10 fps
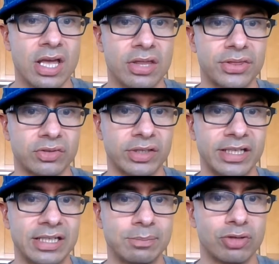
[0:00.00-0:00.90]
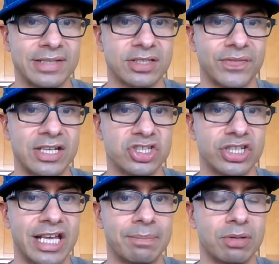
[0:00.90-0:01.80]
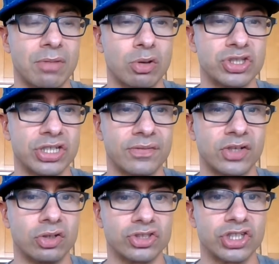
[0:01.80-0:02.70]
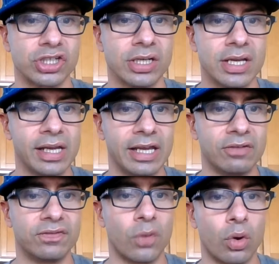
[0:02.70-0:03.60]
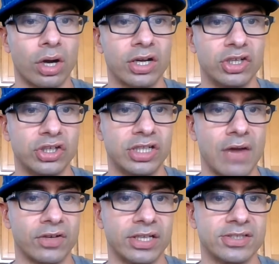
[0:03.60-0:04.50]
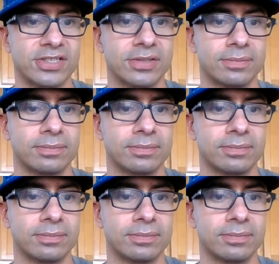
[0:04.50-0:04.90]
three, preservation and promotion of culture; and four, good governance.